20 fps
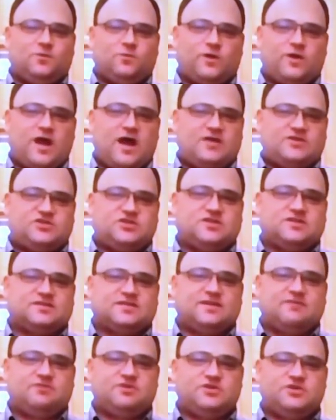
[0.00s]
we're not just
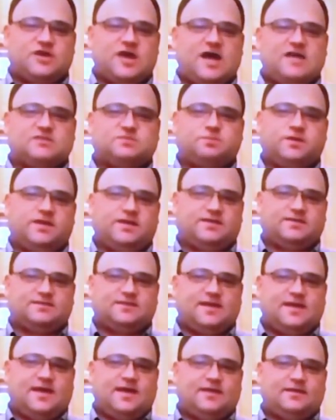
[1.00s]
giving you guys picks
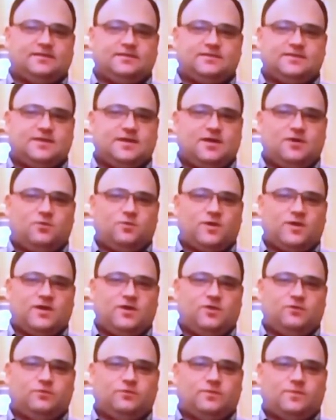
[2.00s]
that, you know, we
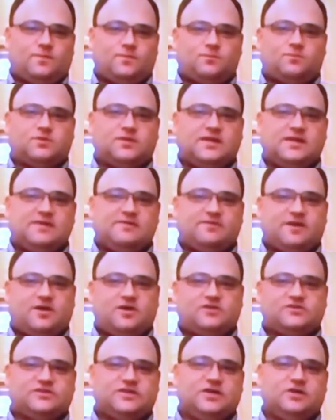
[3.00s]
don't believe in
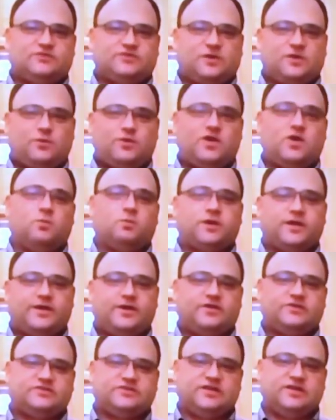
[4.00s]
ourselves, that we don't right. play
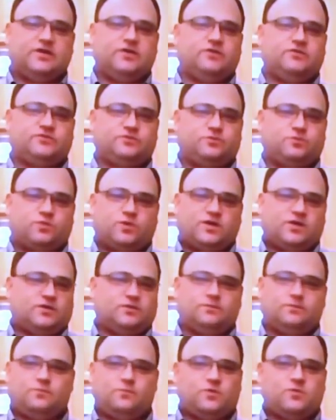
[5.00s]
ourselves.
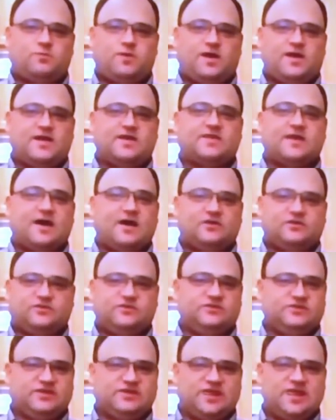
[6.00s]
We're, we're betting
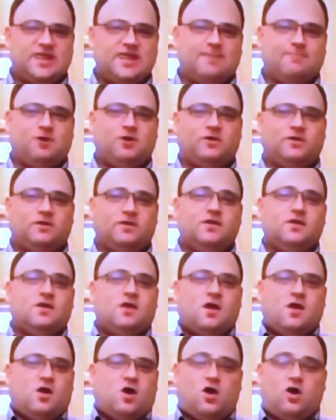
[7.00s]
thousands a game on,
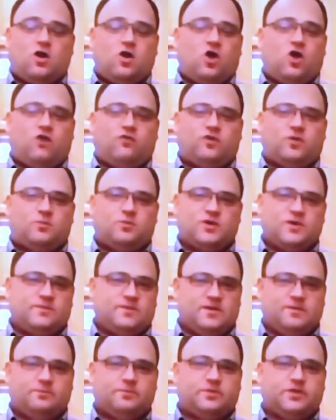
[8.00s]
on all our
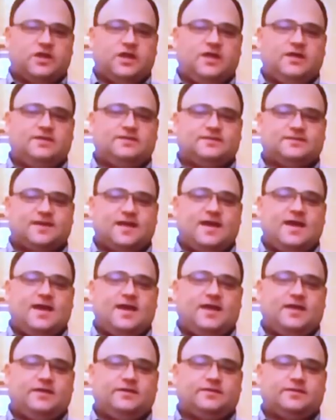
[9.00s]
premium plays.
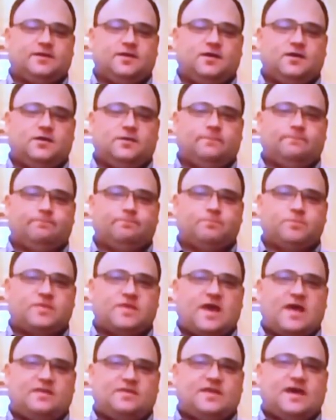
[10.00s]
And um,
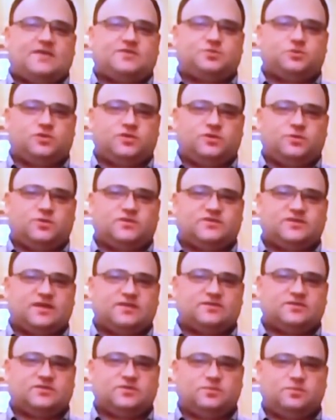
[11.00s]
that, that's really what
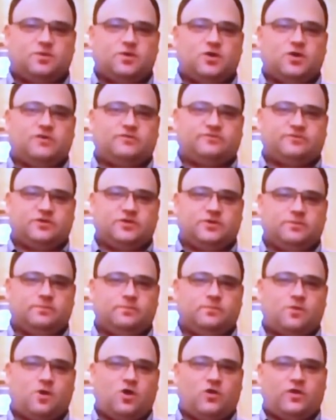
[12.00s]
sets us apart from
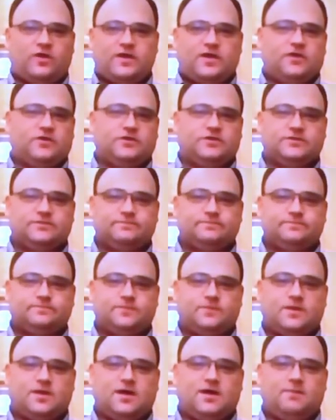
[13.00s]
all the other
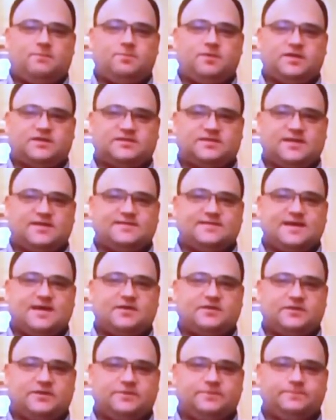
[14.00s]
uh, pick sites
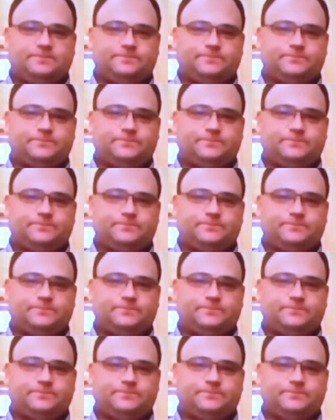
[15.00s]
out there.